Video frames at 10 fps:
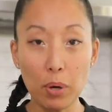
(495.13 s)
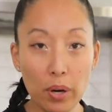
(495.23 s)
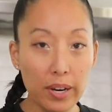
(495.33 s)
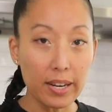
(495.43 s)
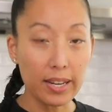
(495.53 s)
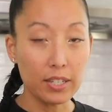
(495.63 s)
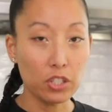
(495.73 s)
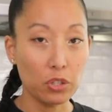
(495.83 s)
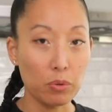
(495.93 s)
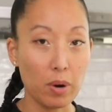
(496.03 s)
put
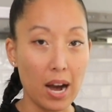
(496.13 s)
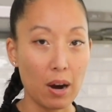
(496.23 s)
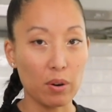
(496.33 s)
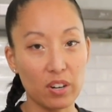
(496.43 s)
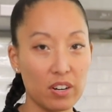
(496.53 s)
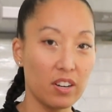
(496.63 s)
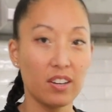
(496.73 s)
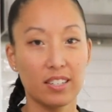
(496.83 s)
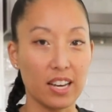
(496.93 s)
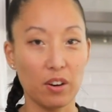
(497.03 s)
into our
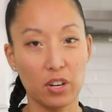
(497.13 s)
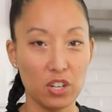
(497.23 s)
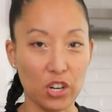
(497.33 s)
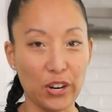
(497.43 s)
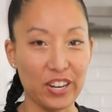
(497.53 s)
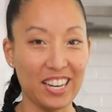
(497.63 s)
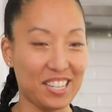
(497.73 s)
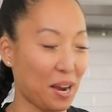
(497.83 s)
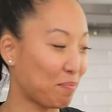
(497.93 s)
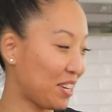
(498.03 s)
down and dirty
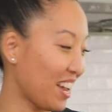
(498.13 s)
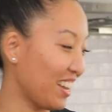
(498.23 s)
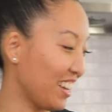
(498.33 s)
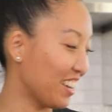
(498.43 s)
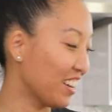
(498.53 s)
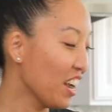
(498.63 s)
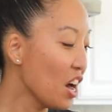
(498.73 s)
japchae here?